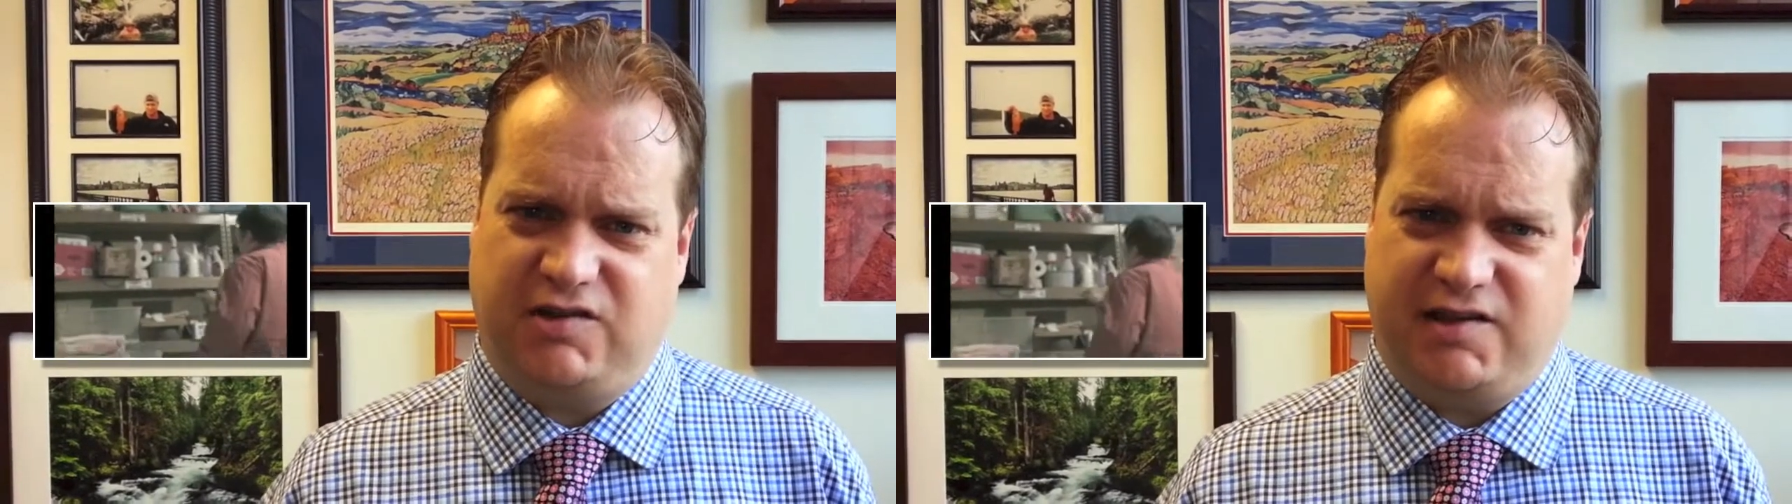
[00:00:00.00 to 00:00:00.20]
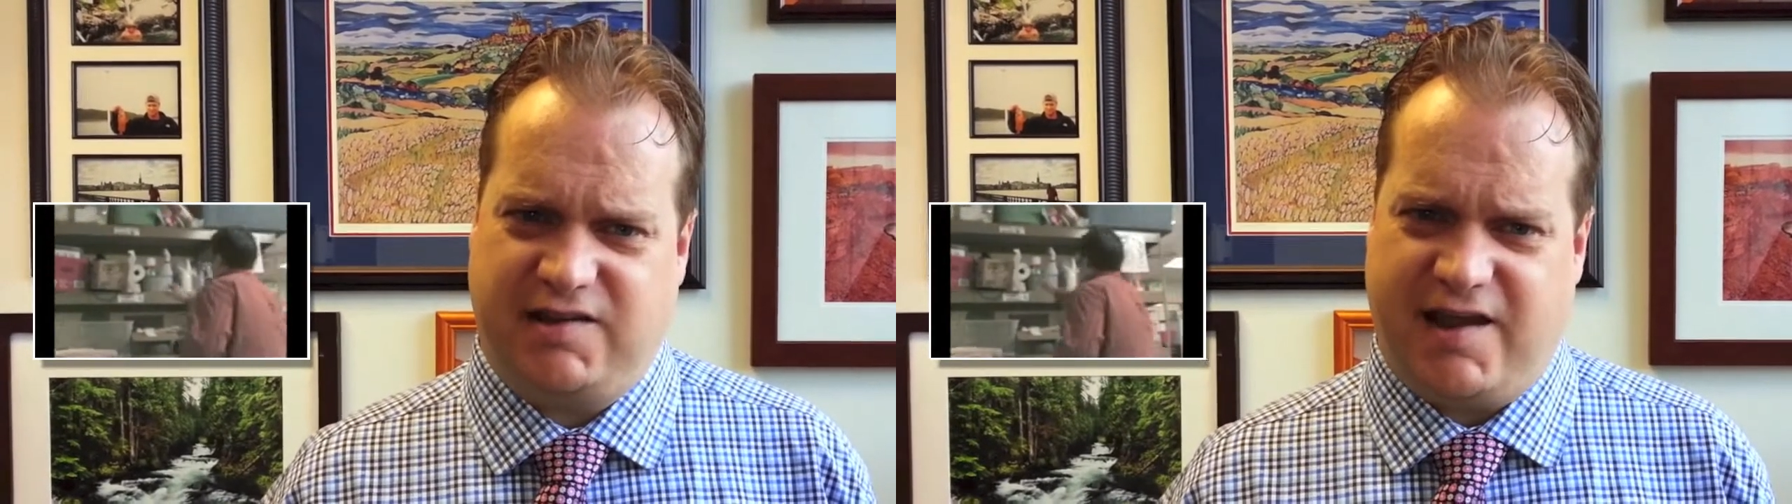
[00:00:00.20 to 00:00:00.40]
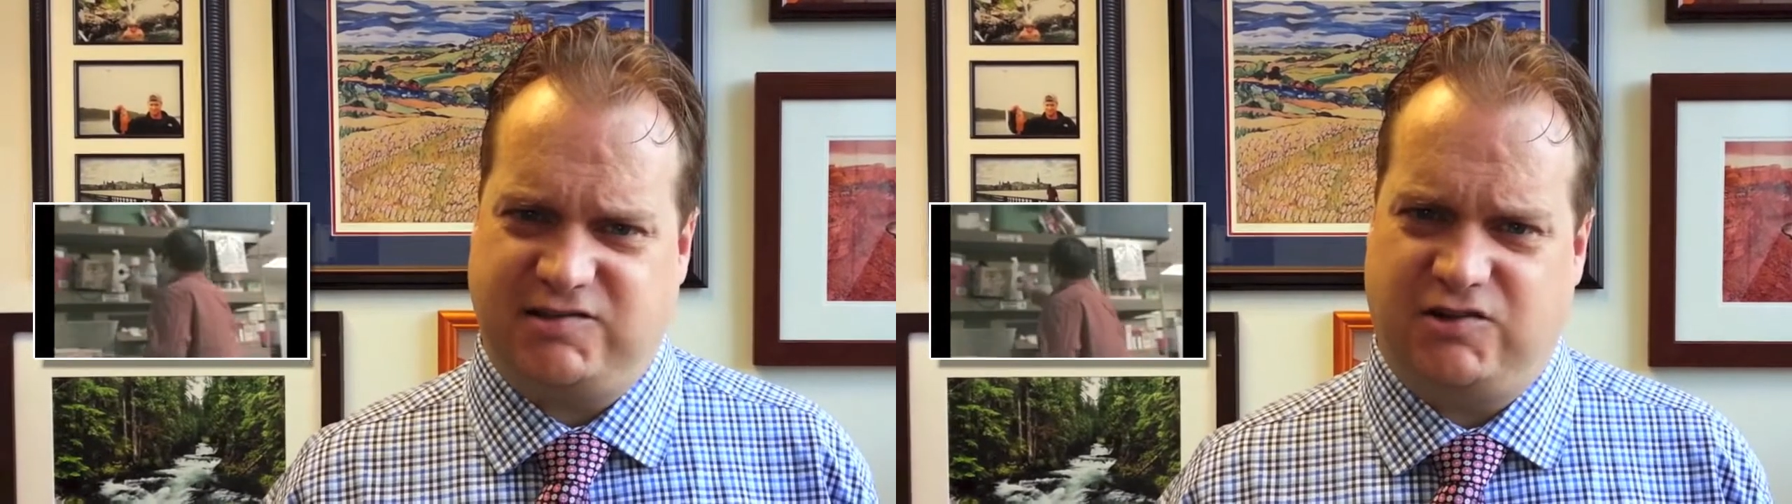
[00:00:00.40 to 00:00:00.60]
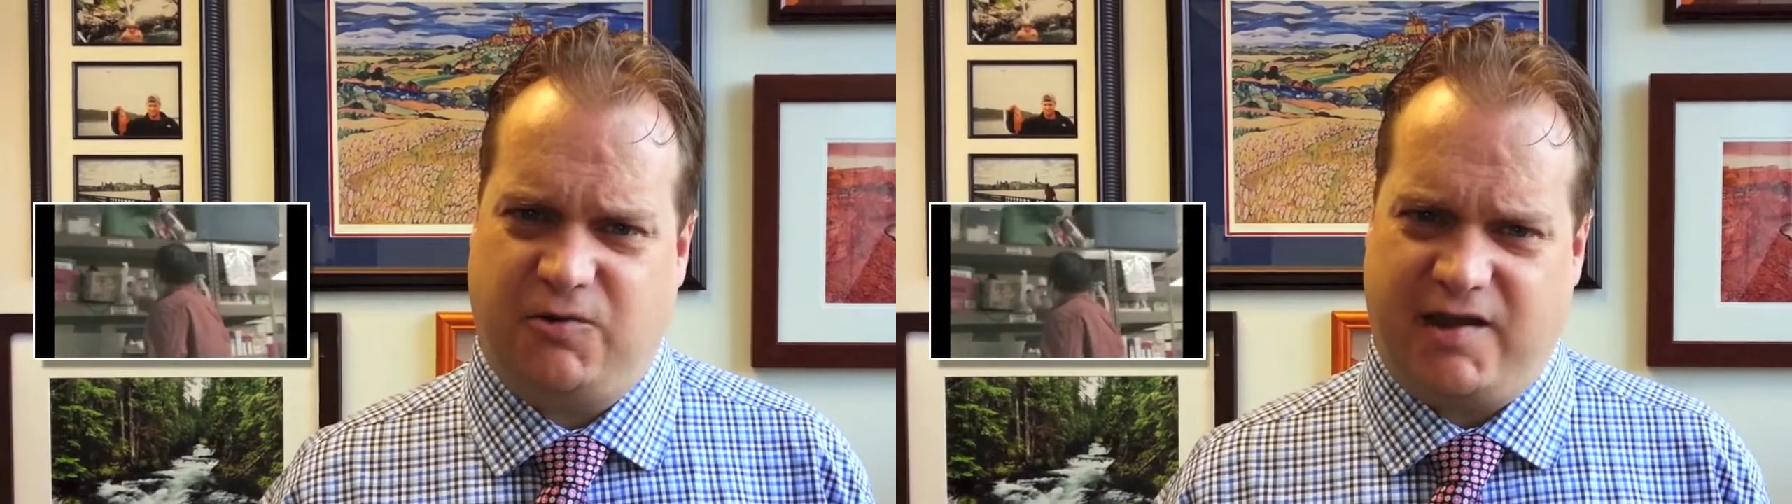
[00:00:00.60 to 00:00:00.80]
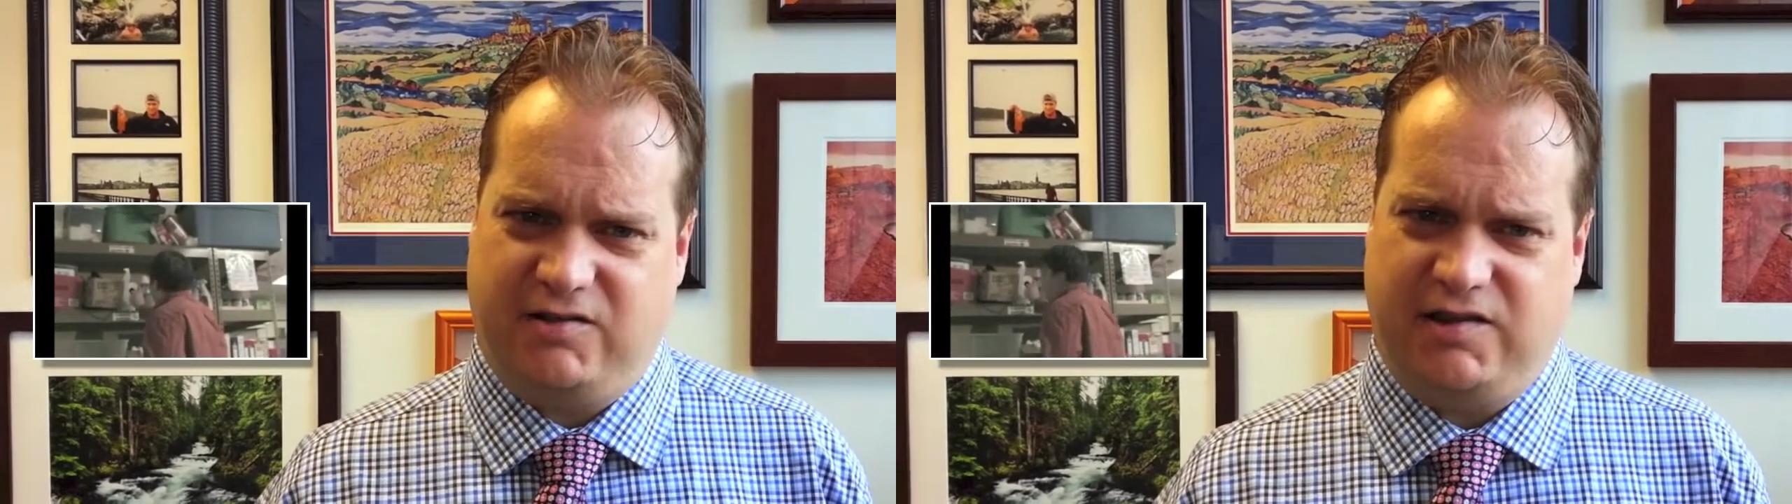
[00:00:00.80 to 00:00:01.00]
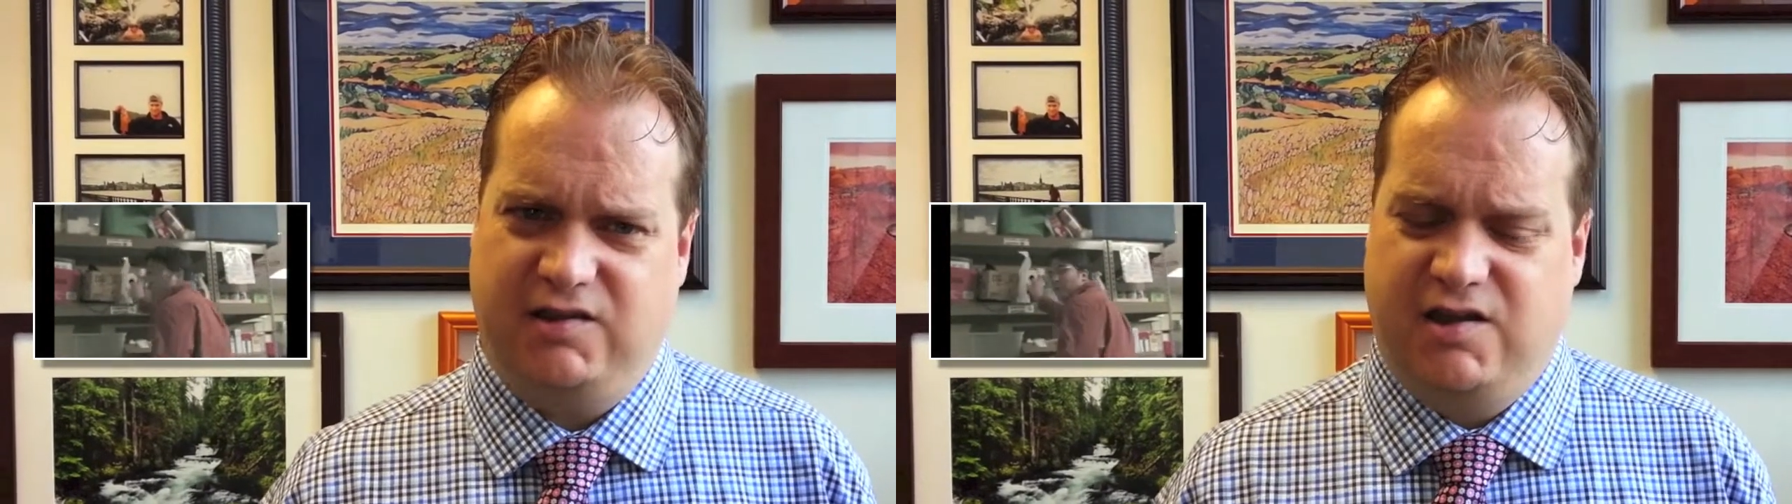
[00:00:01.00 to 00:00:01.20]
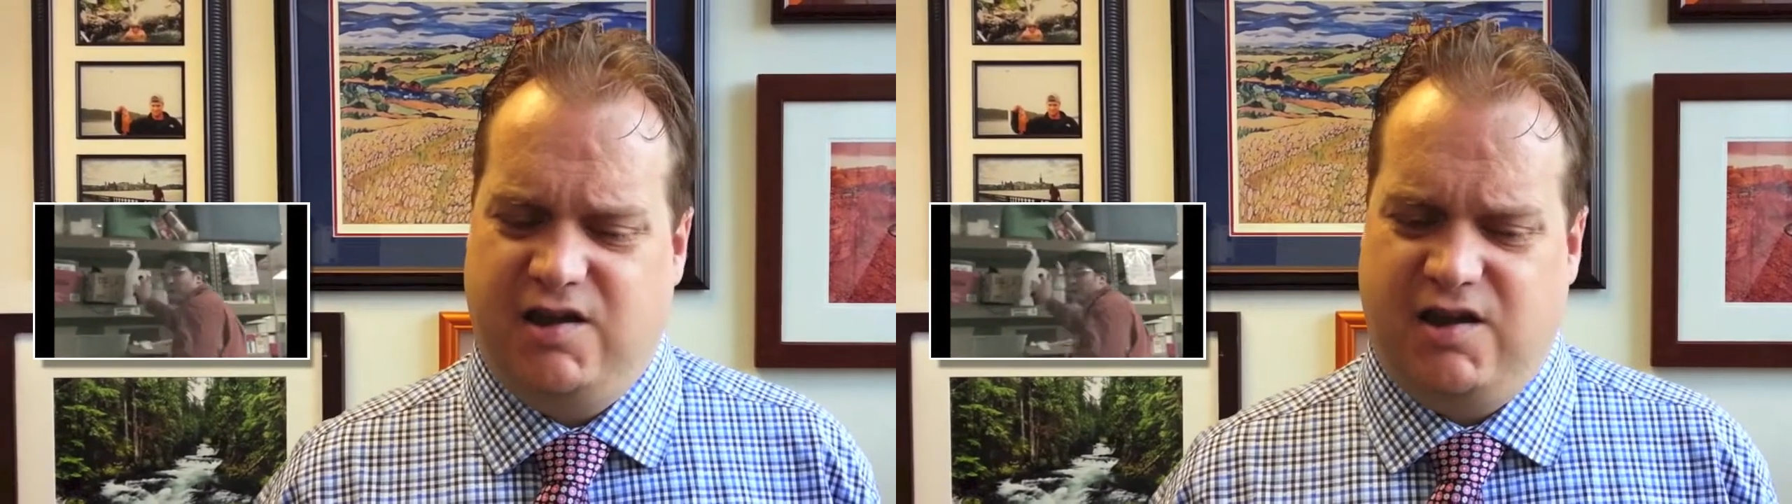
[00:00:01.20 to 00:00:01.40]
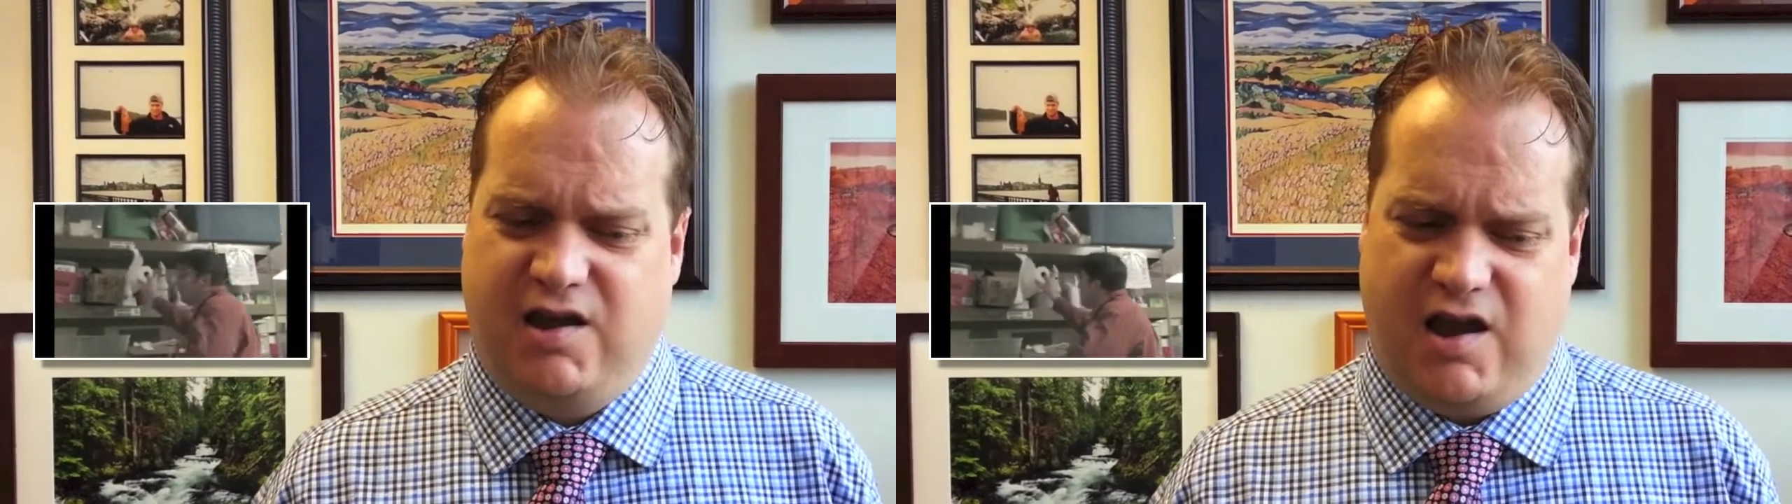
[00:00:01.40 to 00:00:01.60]
task correctly.
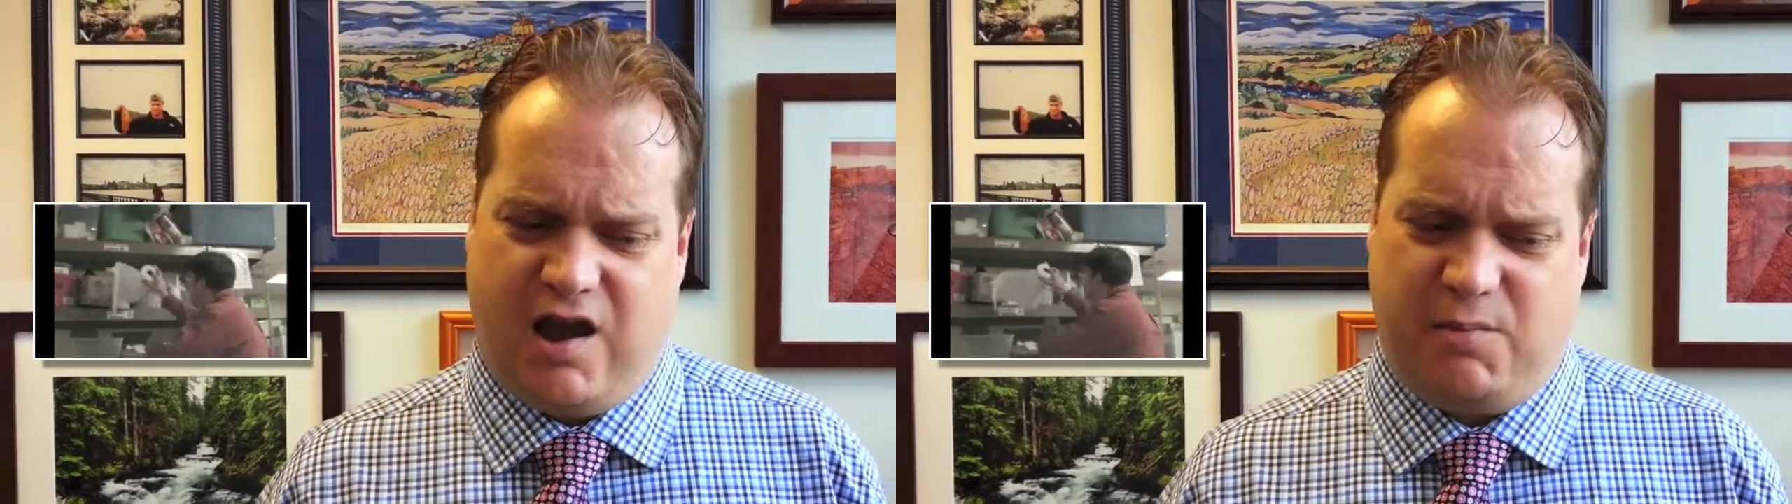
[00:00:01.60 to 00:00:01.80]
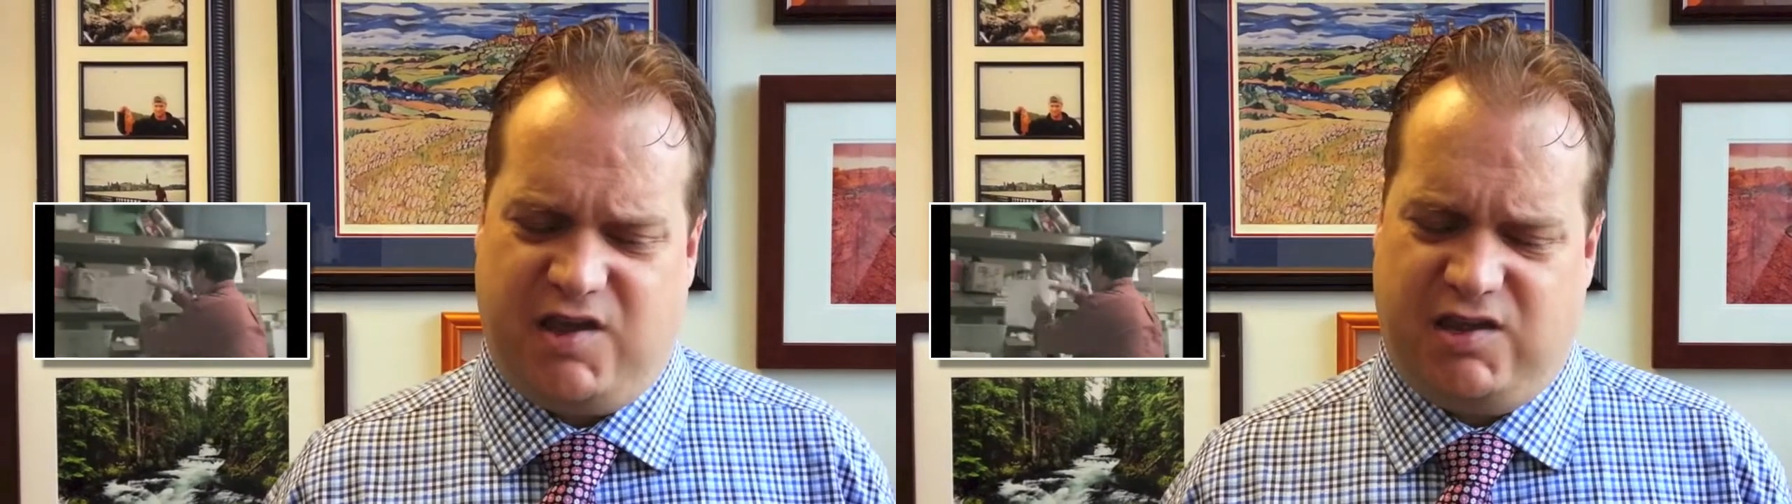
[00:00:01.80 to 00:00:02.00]
It